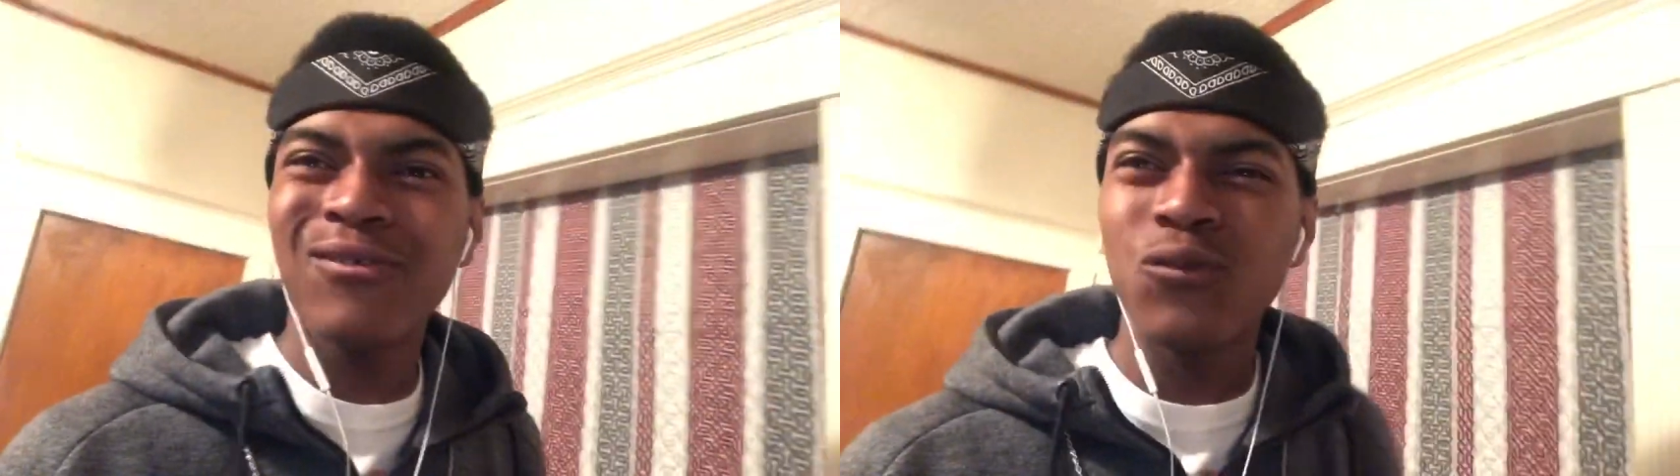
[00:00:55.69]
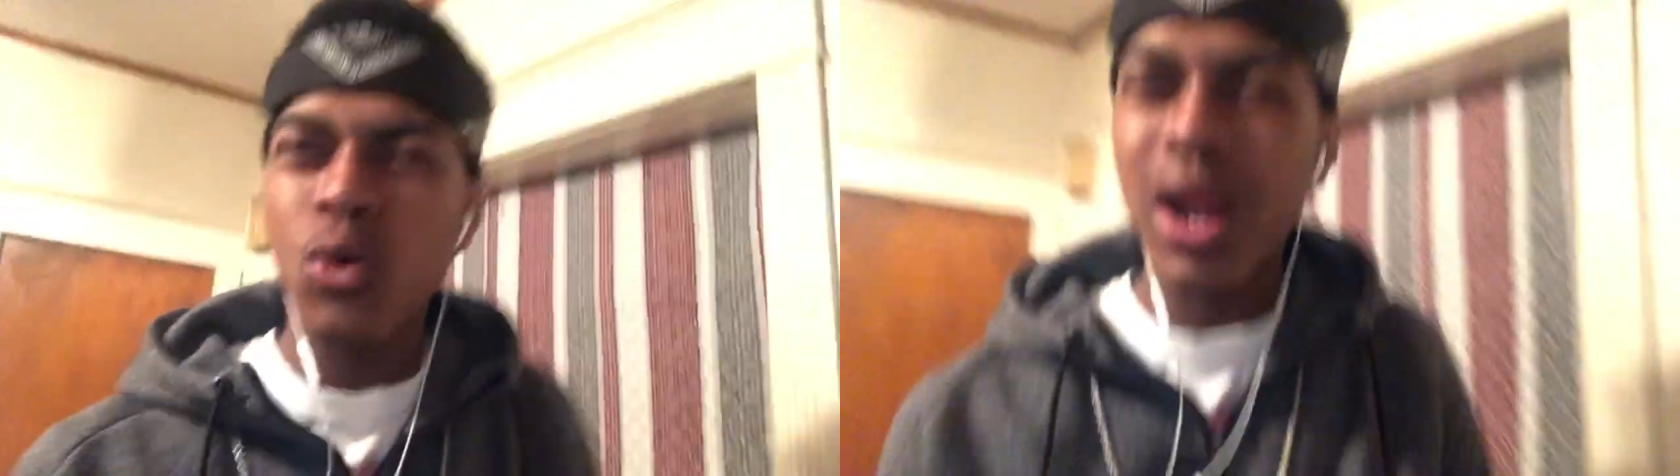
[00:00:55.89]

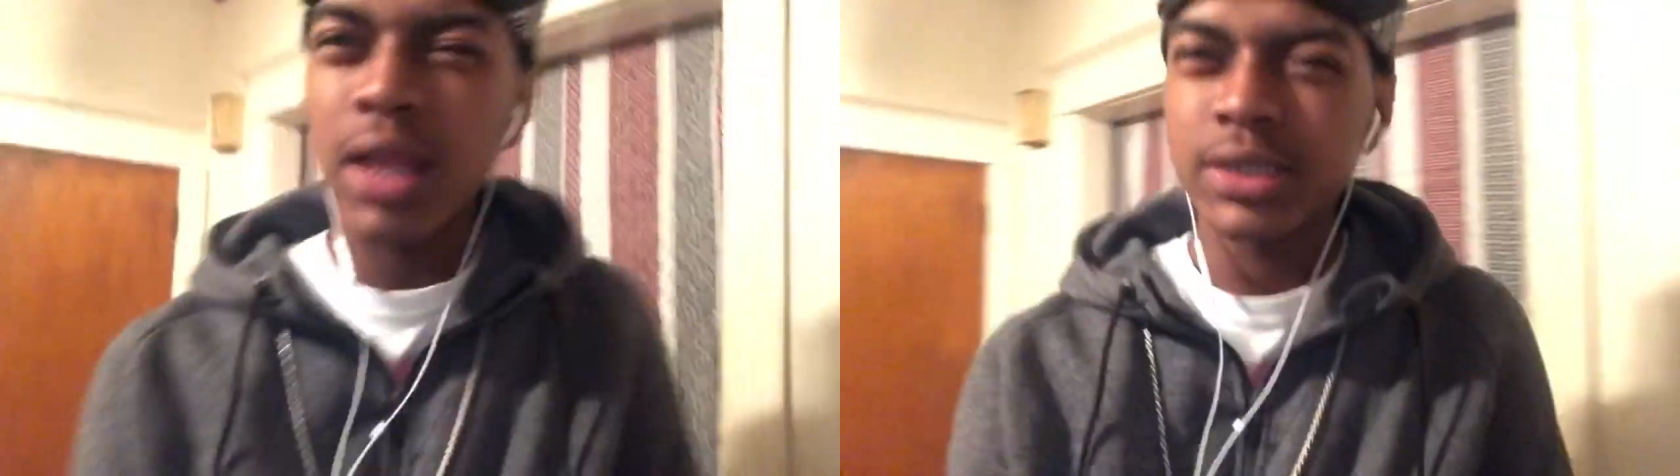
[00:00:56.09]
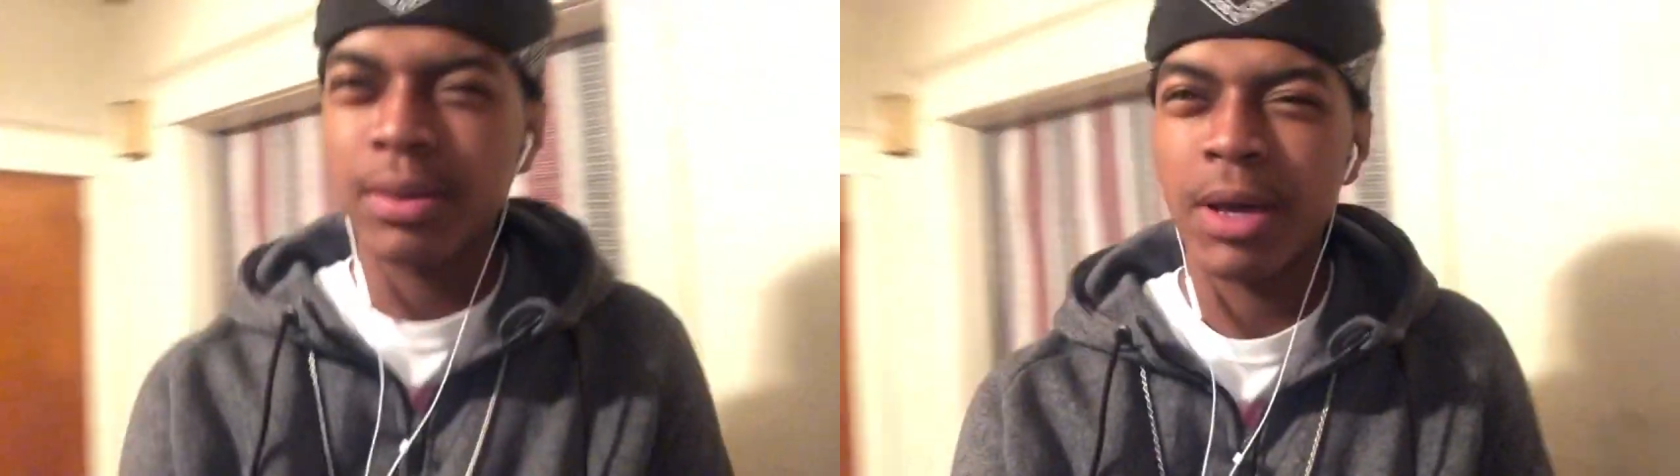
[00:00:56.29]

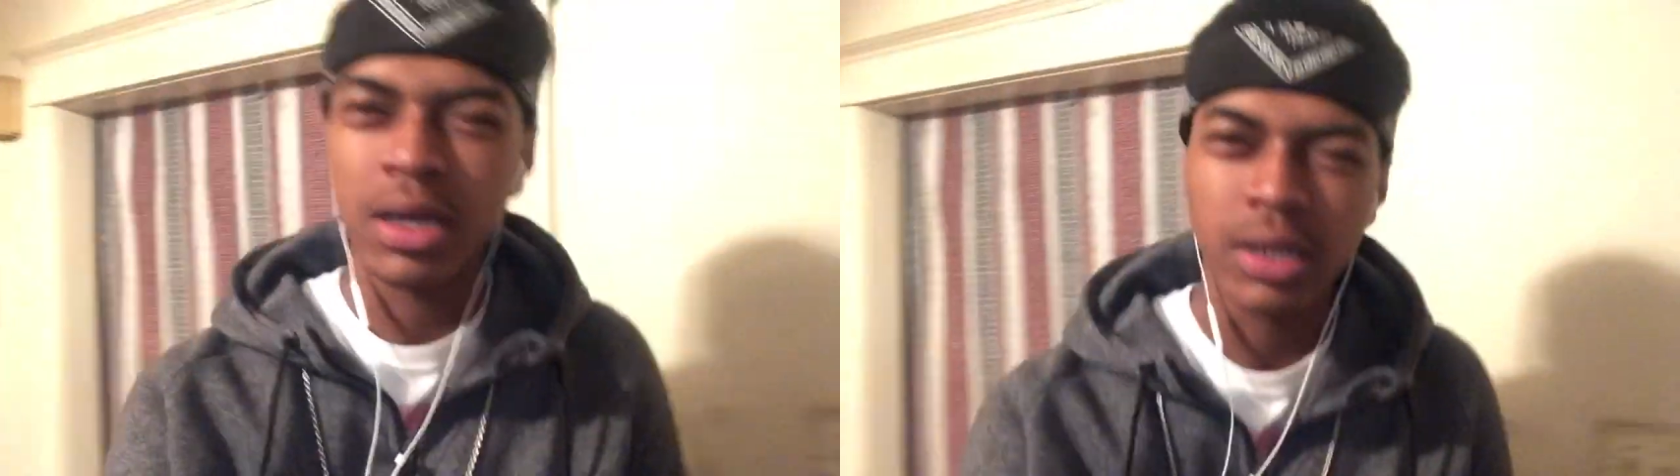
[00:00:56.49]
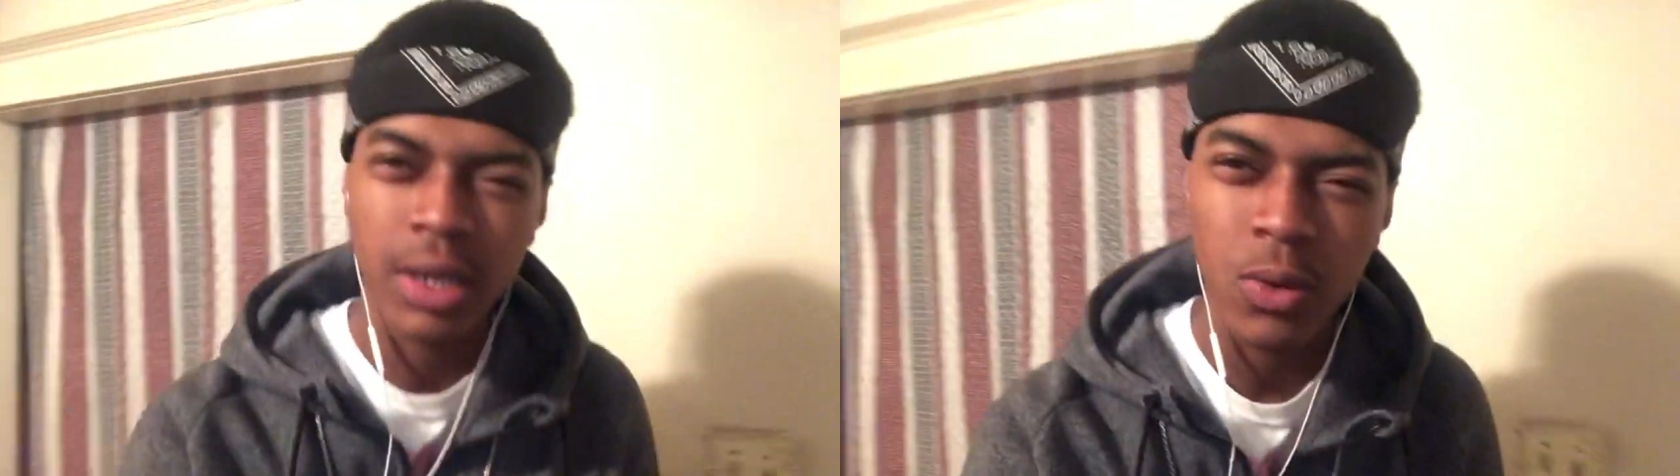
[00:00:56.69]
$4 in
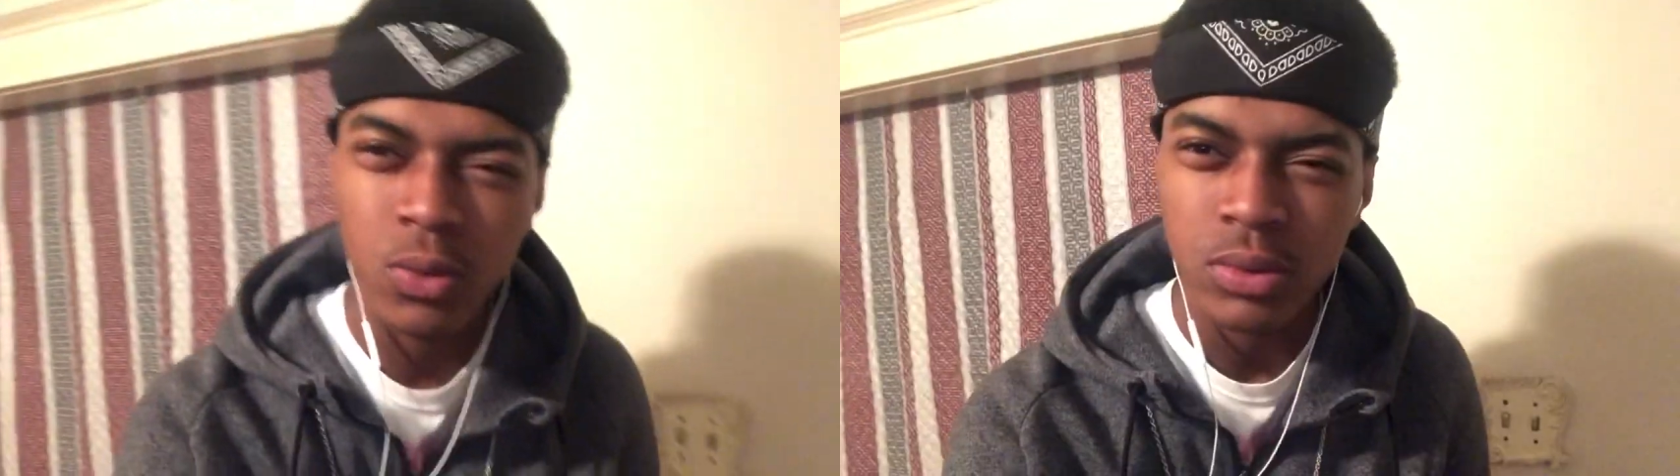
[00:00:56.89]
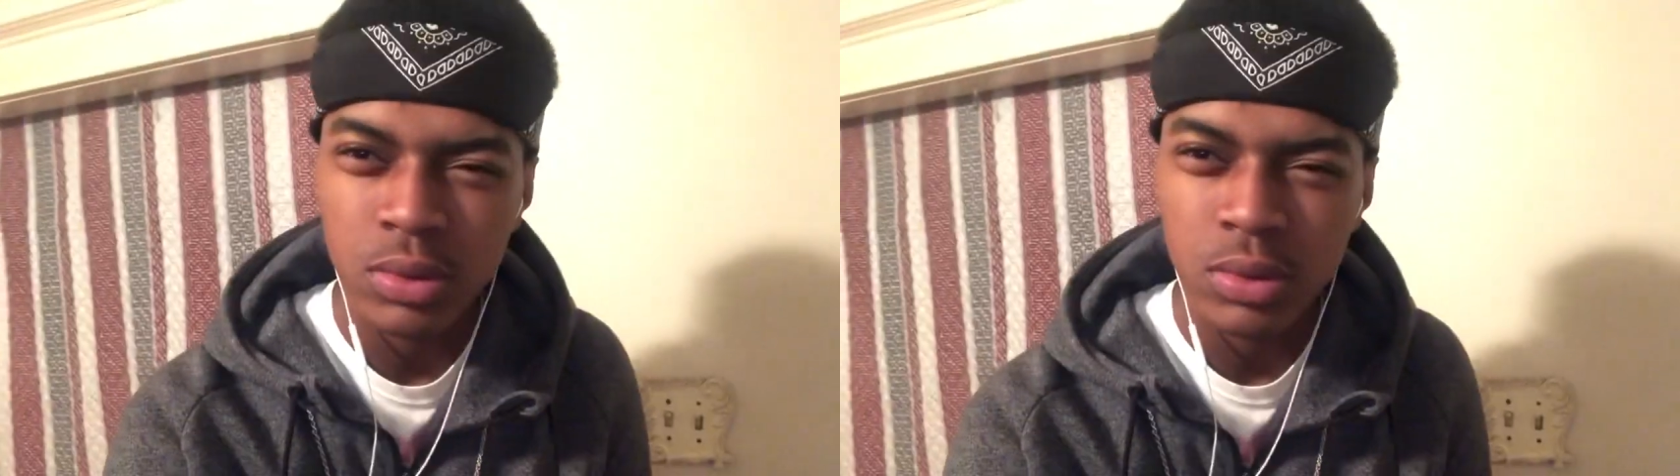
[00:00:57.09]
my account.